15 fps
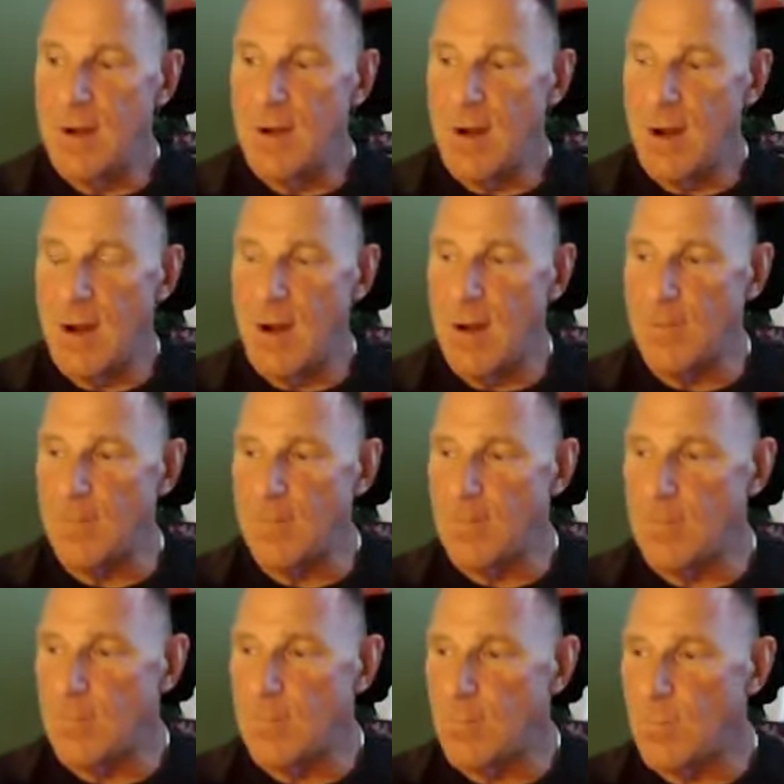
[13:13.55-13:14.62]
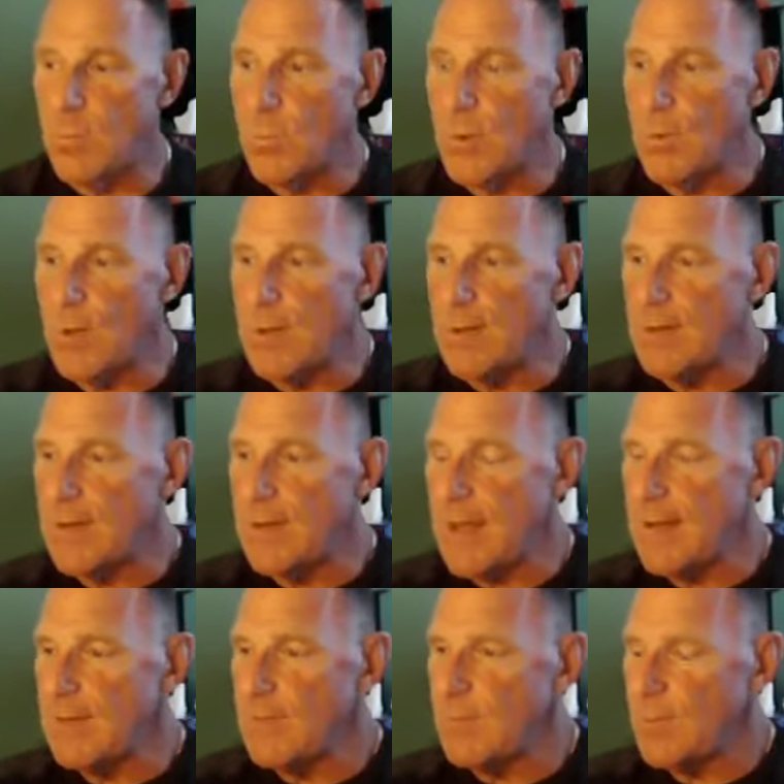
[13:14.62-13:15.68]
Um, they, they
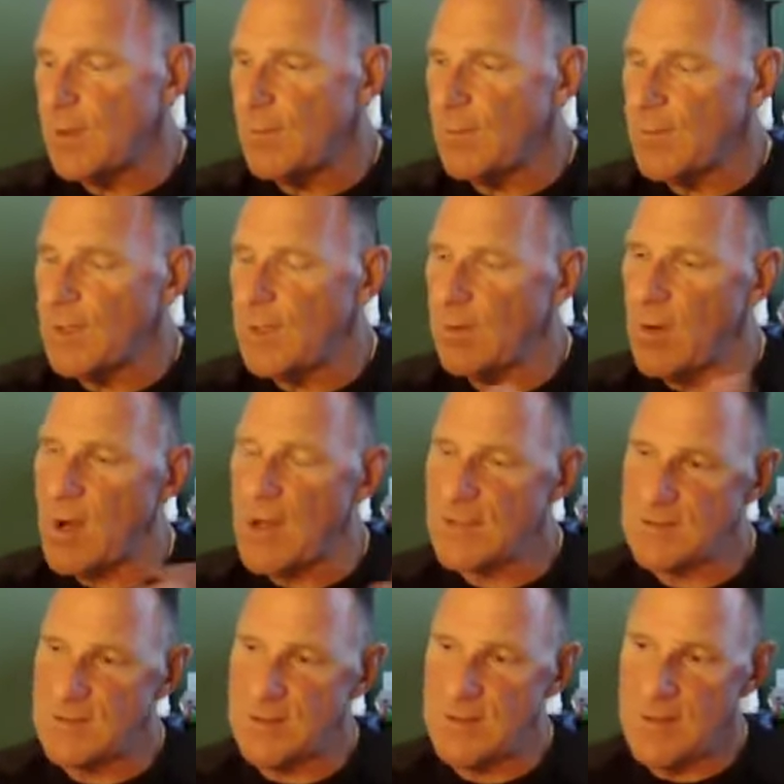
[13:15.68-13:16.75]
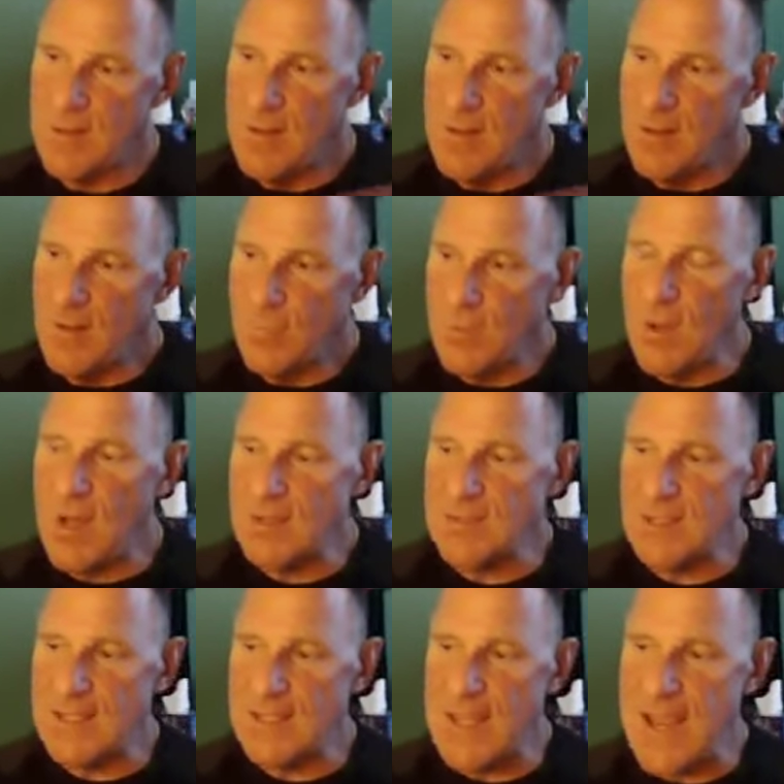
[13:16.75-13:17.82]
lost we lost
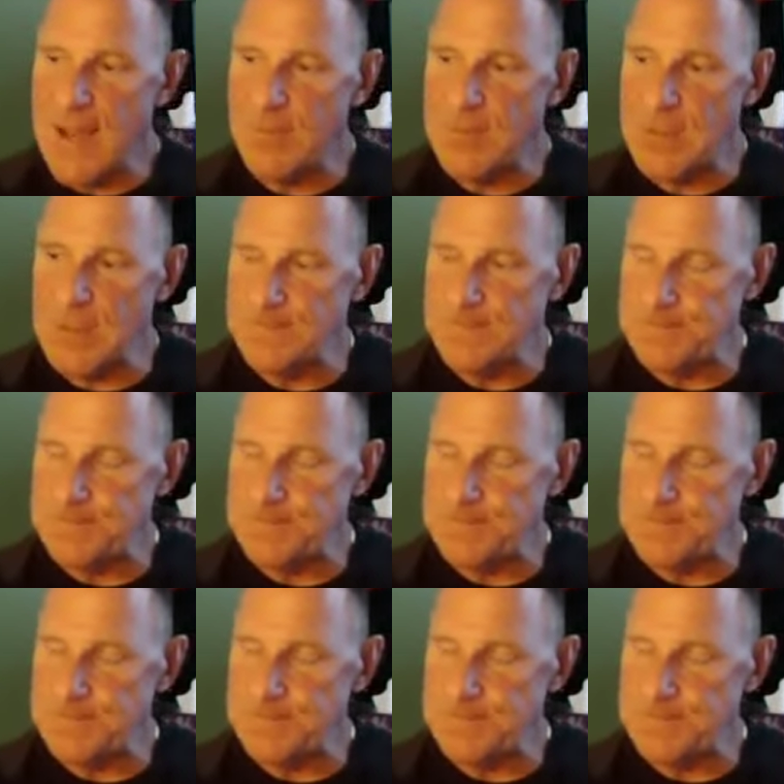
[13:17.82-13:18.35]
the captain